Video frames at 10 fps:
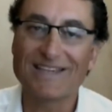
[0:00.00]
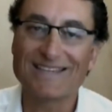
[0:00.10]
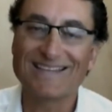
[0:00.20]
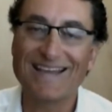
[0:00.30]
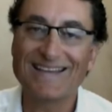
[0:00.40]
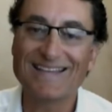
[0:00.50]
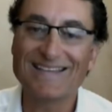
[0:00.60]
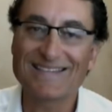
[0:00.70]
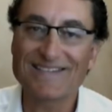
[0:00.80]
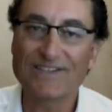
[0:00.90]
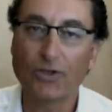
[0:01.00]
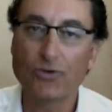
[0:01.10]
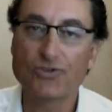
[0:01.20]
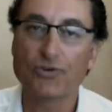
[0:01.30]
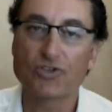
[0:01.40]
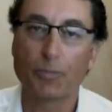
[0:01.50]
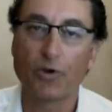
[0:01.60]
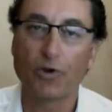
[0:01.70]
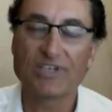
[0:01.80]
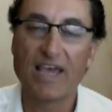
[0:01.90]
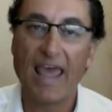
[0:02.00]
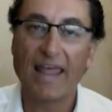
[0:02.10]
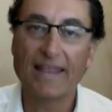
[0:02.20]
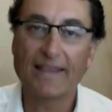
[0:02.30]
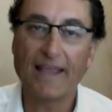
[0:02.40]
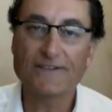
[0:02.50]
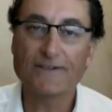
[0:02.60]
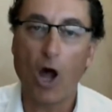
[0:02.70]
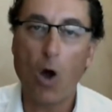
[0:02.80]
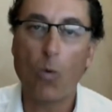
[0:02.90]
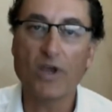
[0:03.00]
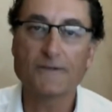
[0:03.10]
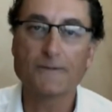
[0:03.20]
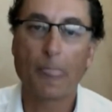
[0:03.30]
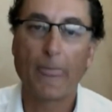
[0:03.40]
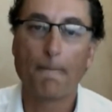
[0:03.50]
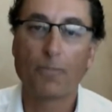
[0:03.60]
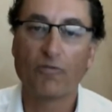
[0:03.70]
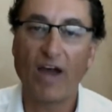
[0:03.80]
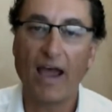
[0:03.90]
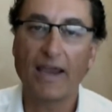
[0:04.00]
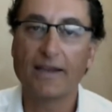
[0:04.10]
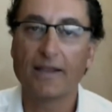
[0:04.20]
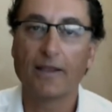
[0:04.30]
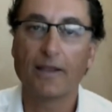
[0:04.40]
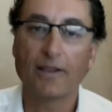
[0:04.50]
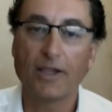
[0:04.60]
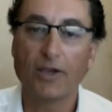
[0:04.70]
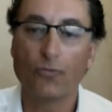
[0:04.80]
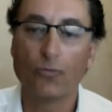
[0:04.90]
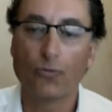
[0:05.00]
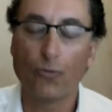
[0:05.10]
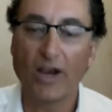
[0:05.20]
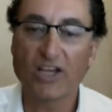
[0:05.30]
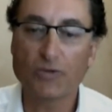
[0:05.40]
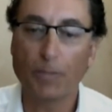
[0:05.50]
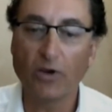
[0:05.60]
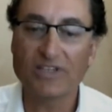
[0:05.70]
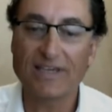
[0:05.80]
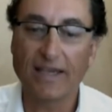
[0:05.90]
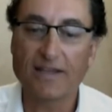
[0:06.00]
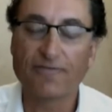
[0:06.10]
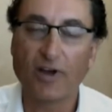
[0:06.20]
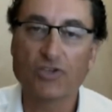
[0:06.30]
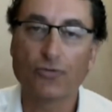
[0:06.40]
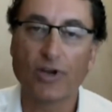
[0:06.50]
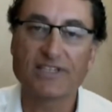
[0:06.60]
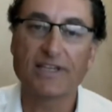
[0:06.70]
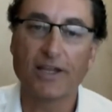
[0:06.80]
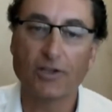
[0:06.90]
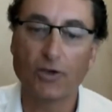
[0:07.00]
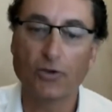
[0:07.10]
It's an inconsistent user experience that doesn't always provide the right experience, and it frustrates the end